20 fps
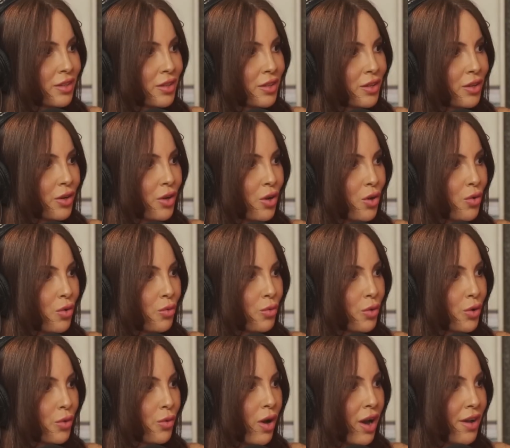
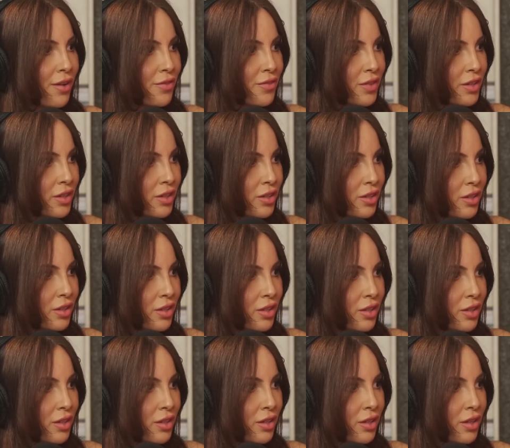What do I feel?
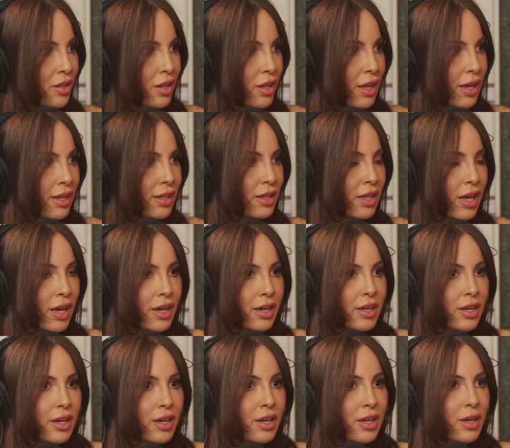And
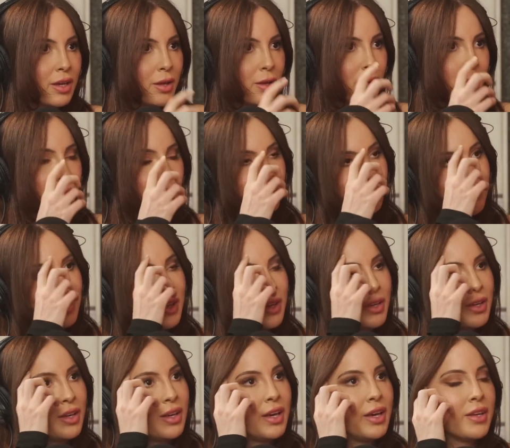like,
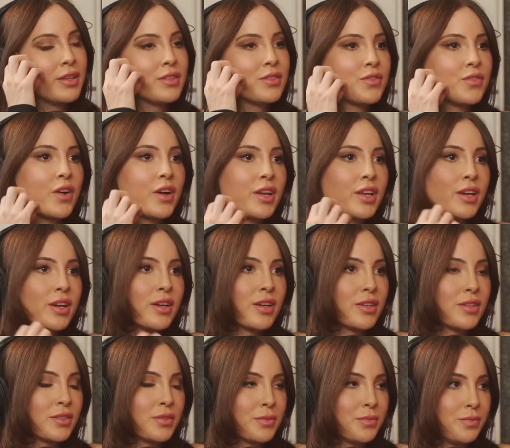it's funny
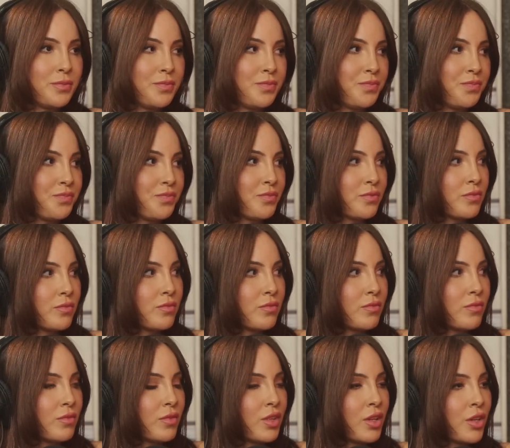because
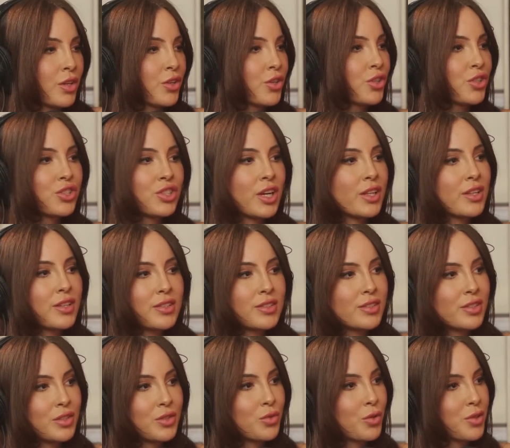your
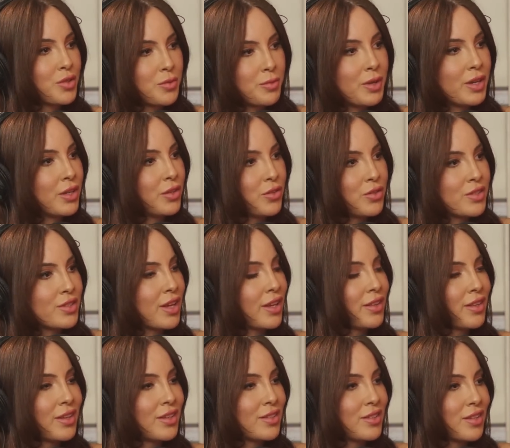jealousy towards me, and you said
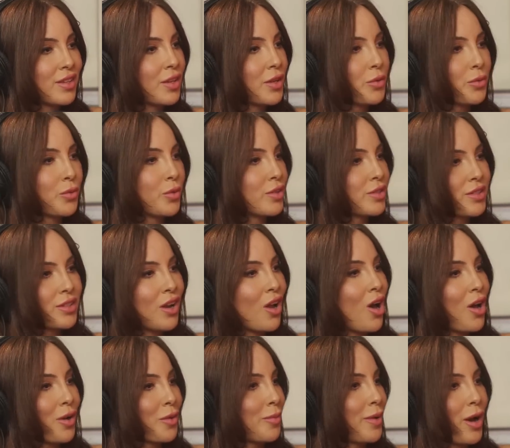this, it was
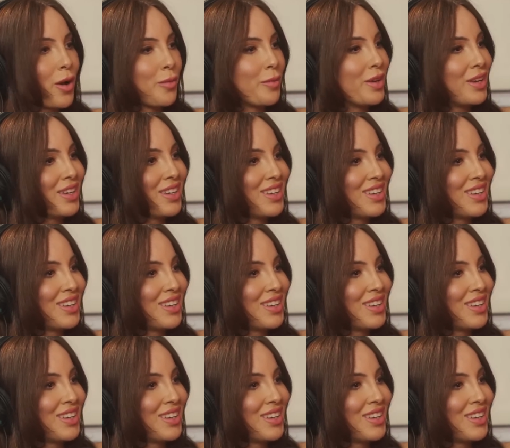not about me.